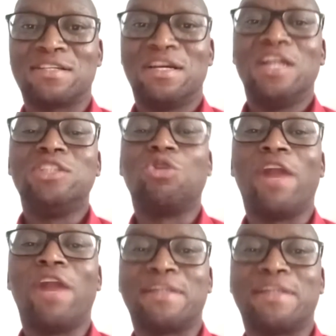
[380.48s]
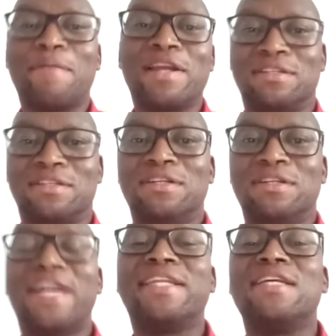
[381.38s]
to collect the money
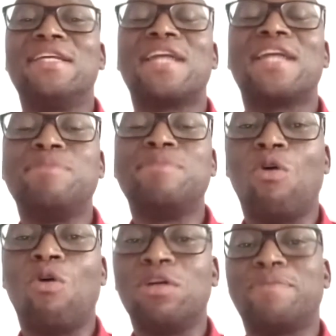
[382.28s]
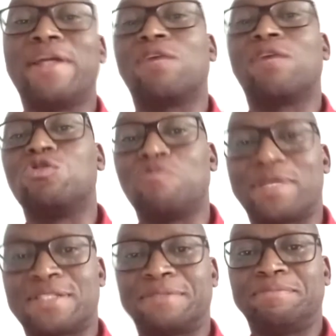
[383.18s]
that that is being owed by the consumers.
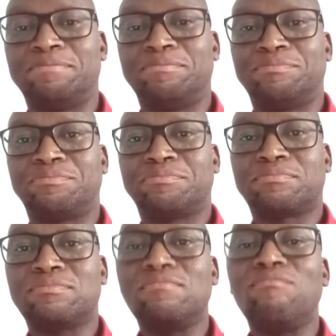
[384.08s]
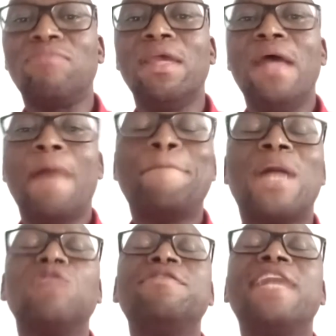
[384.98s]
Hmm. But
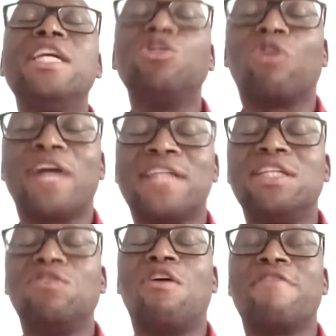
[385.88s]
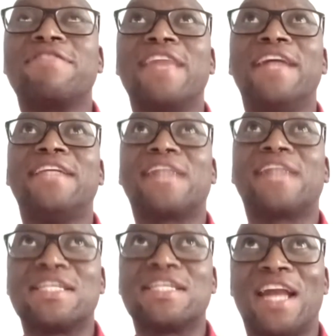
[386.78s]
with the introduction of the debt
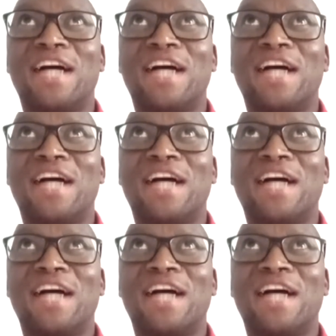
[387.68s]
counselor,